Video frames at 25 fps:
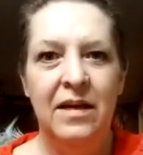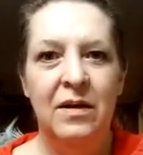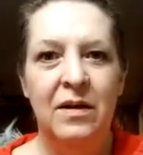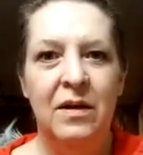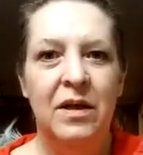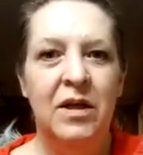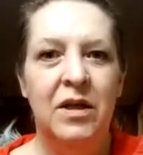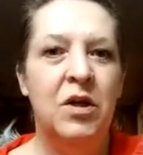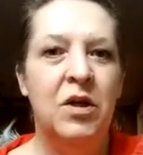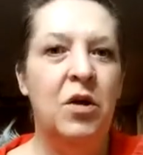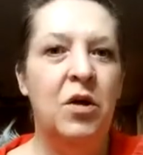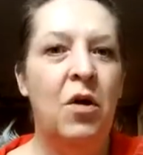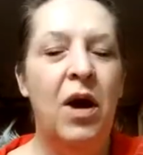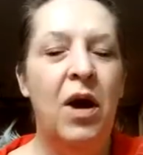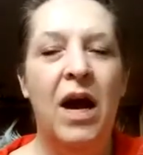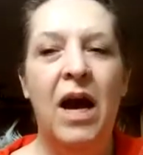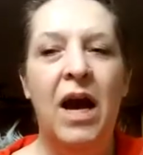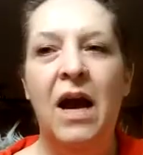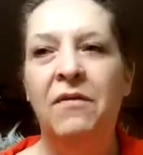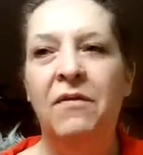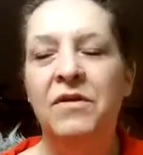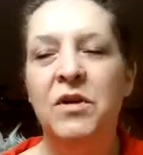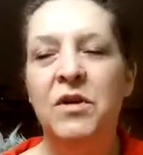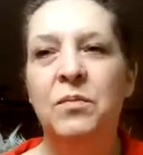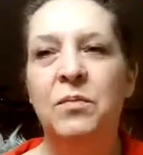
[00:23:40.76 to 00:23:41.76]
You don't
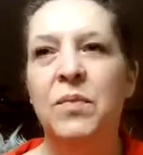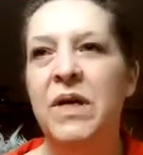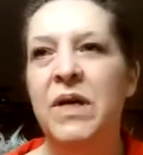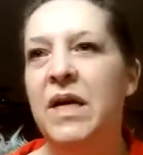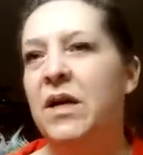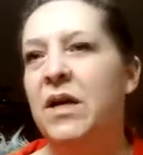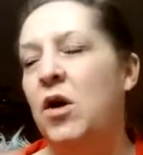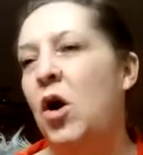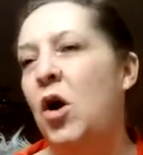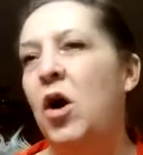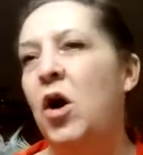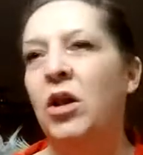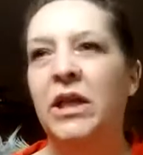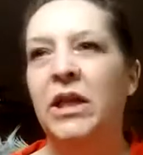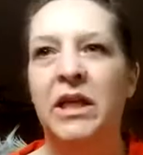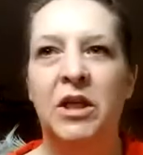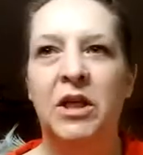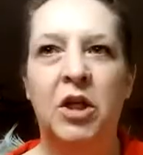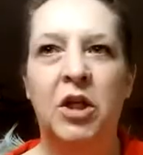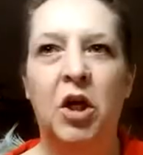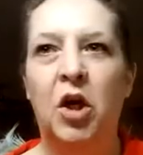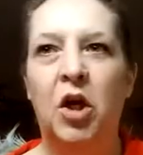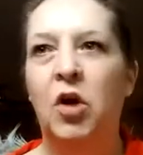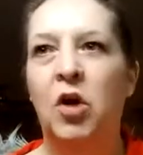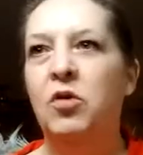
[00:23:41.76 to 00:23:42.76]
have to be an all in
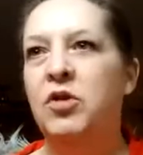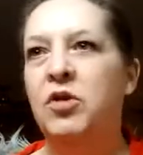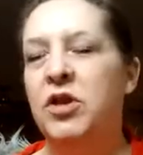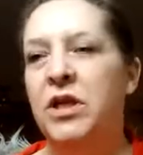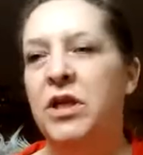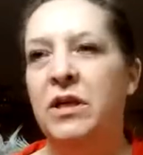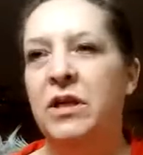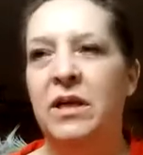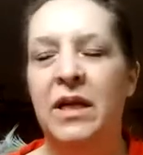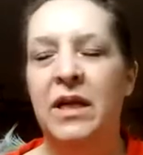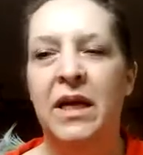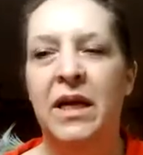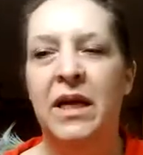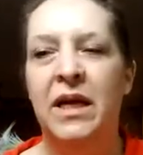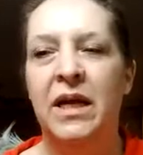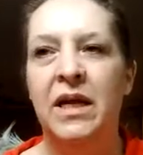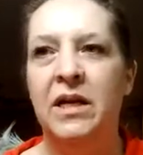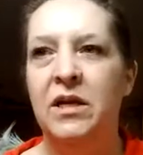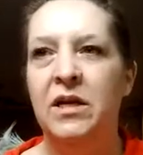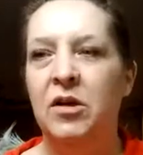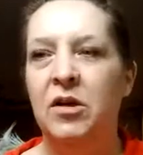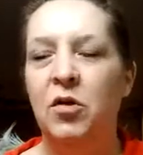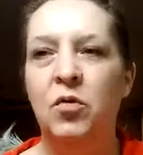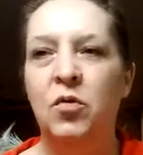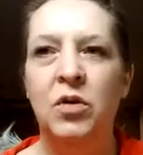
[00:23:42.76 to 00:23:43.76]
coach and,
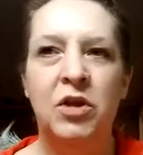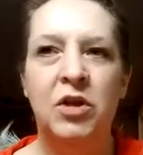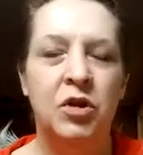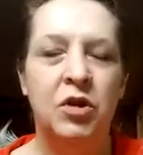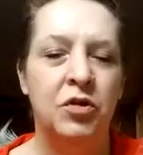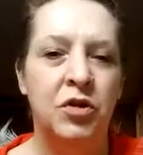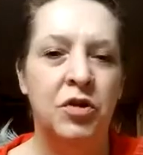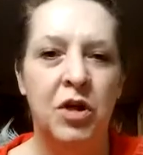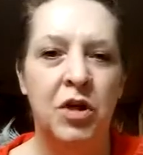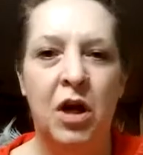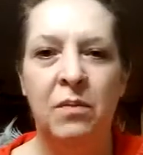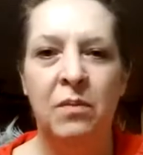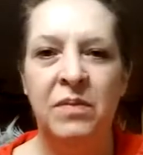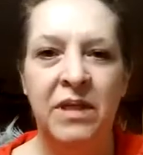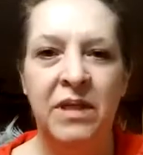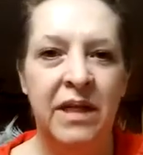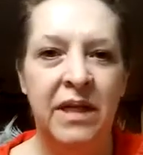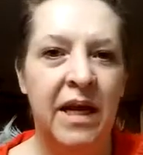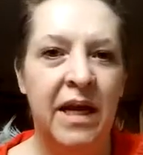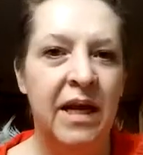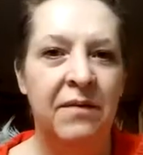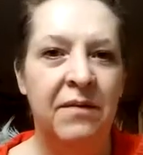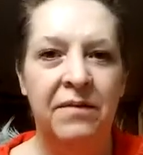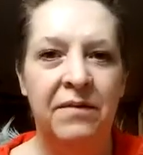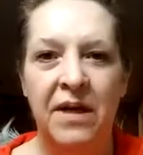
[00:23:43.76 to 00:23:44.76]
and quit your job
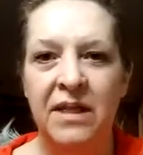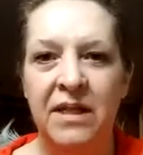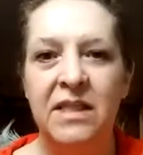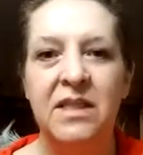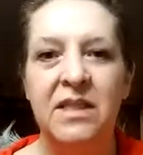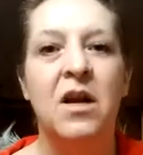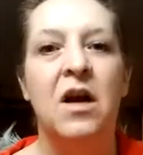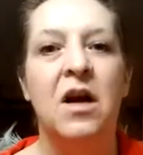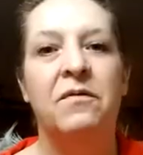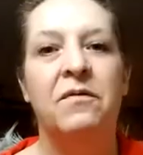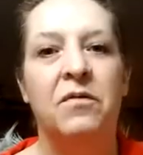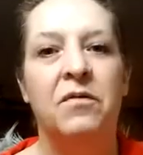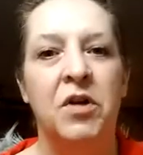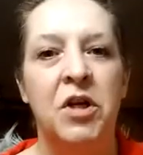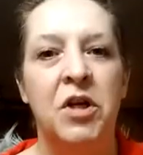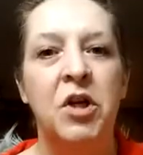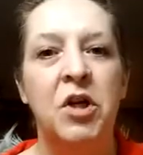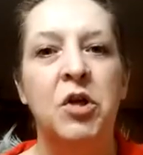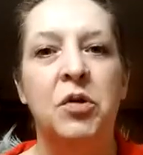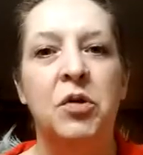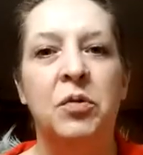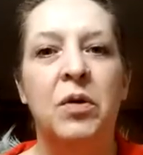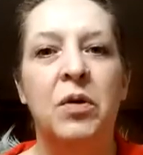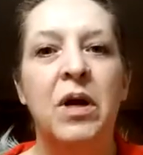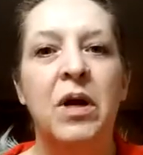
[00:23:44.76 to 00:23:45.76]
today if that's not for
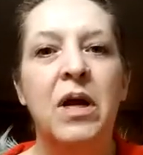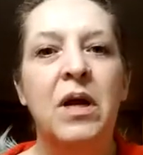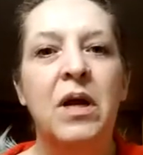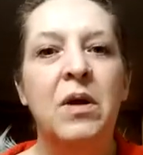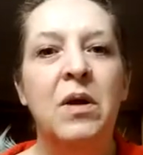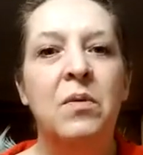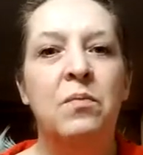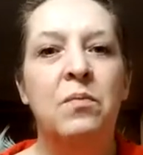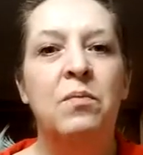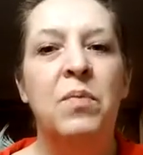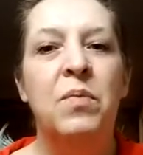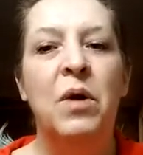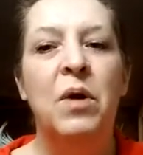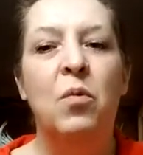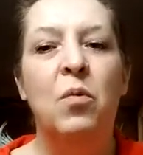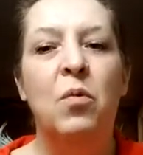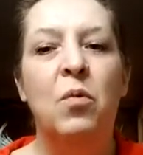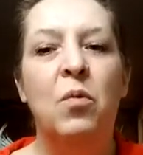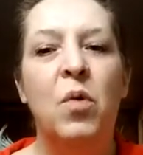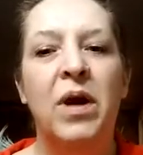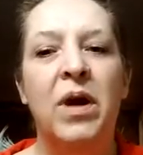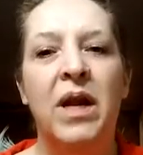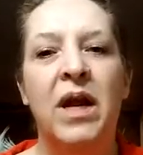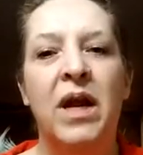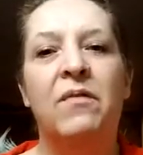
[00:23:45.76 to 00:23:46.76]
you. But
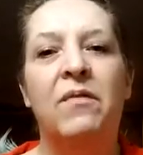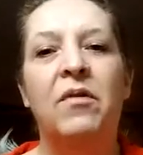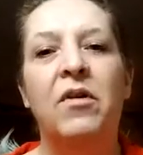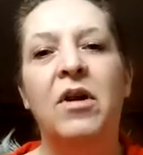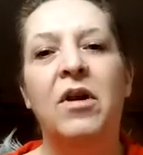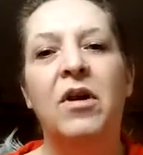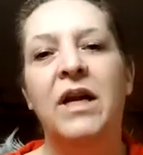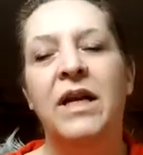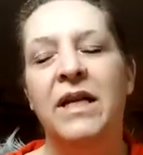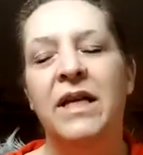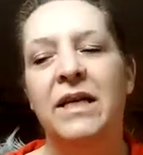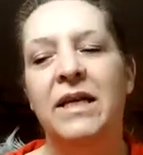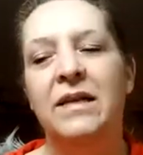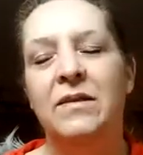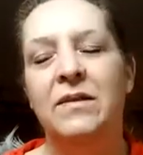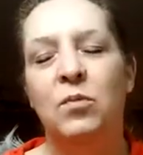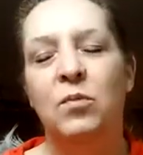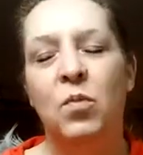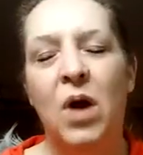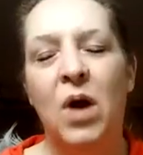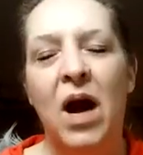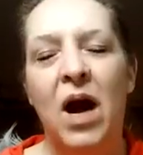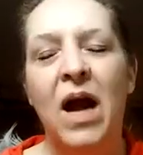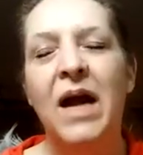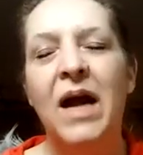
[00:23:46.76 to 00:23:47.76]
whatever it is,
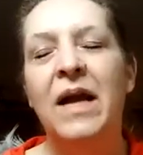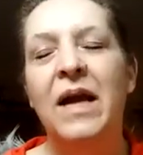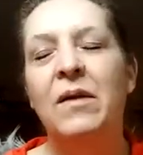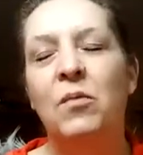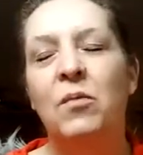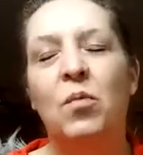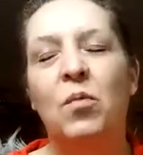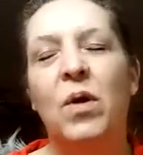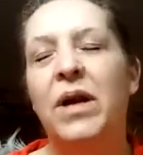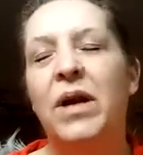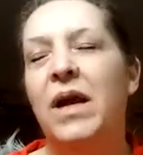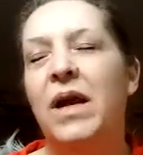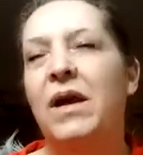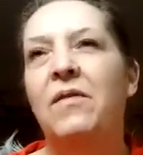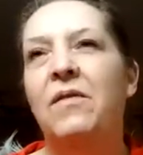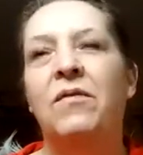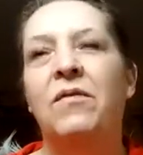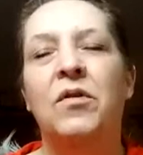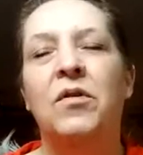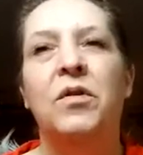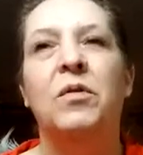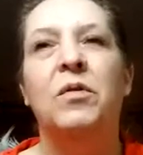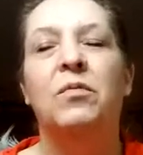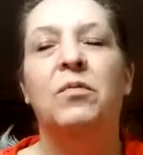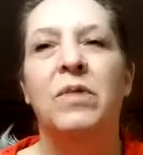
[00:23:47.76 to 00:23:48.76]
why,
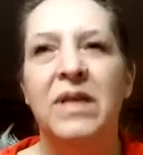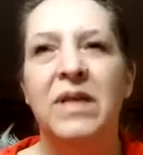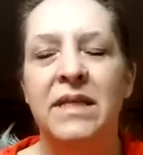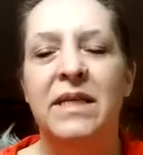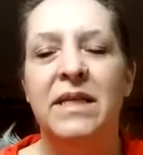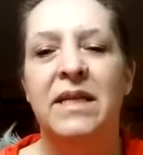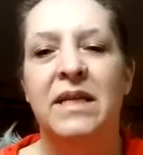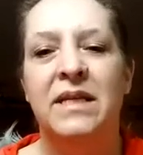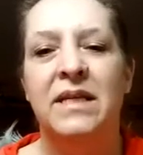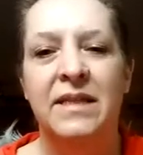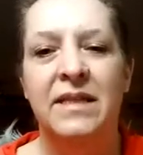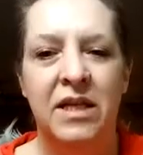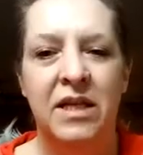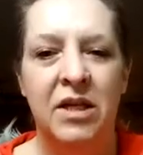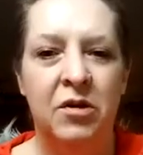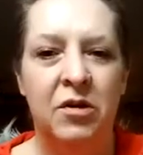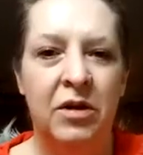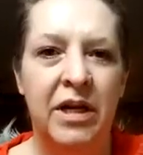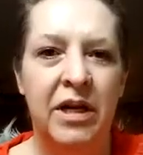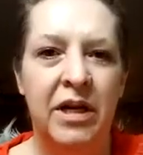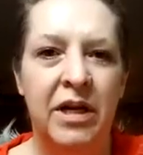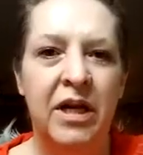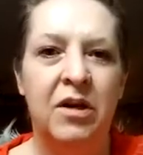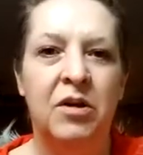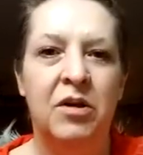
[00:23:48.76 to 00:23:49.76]
whatever the reason is that you're
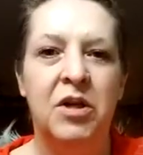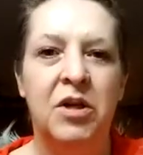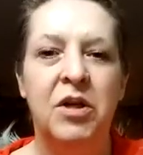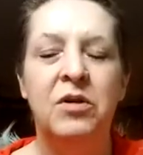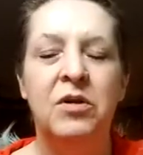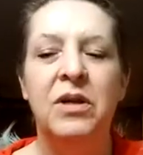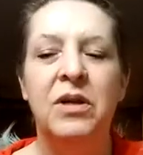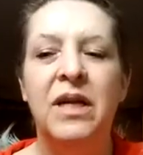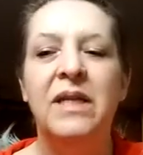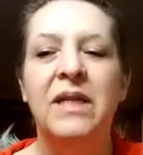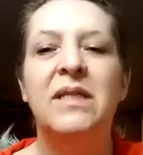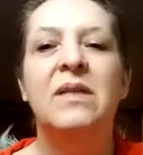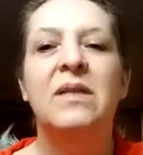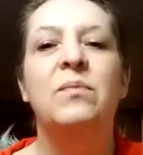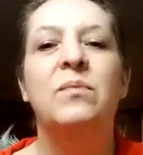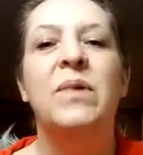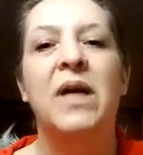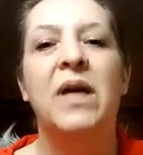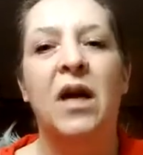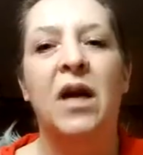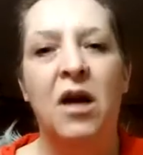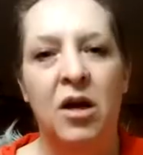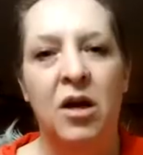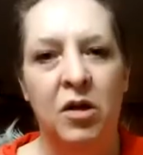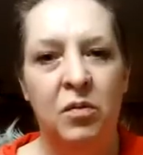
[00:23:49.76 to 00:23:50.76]
here, you need to be
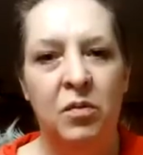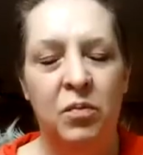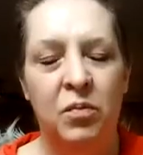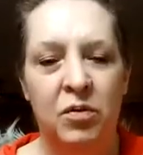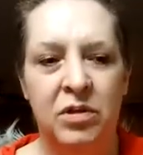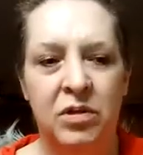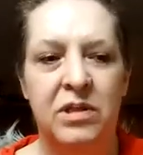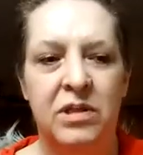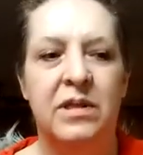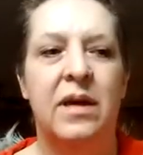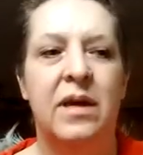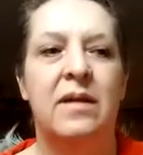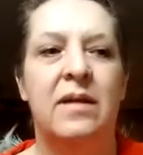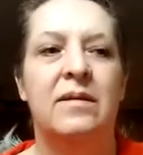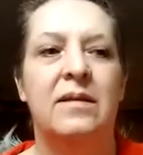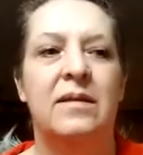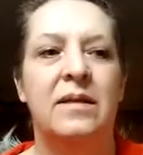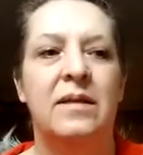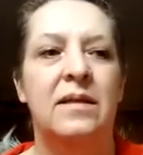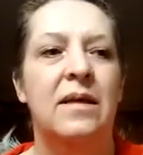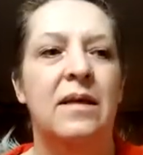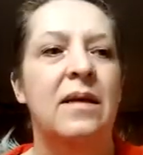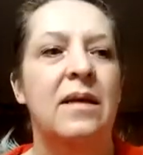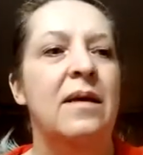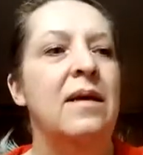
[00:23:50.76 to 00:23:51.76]
100%.
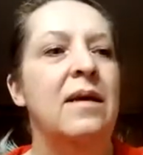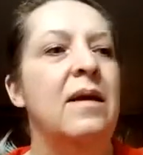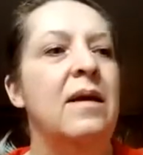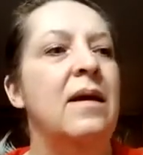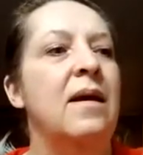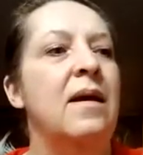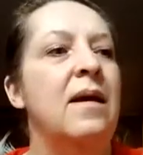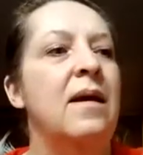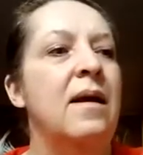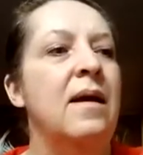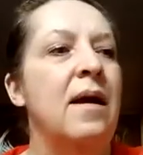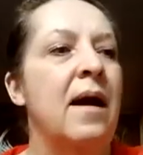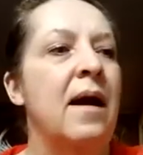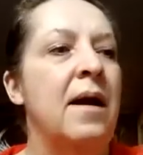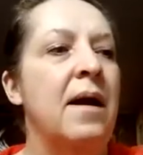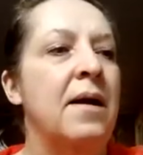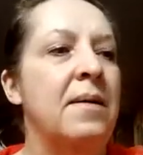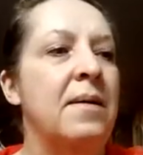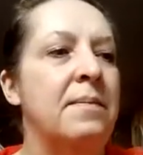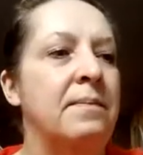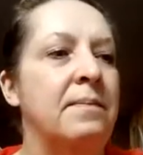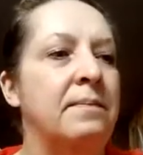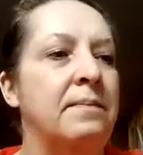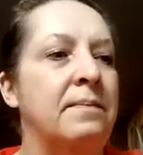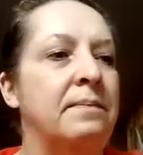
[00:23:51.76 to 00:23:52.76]

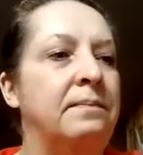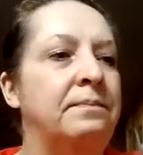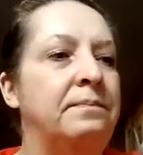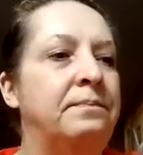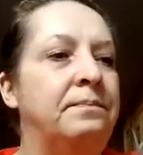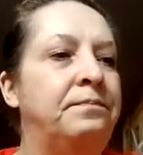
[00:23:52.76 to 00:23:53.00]
Um,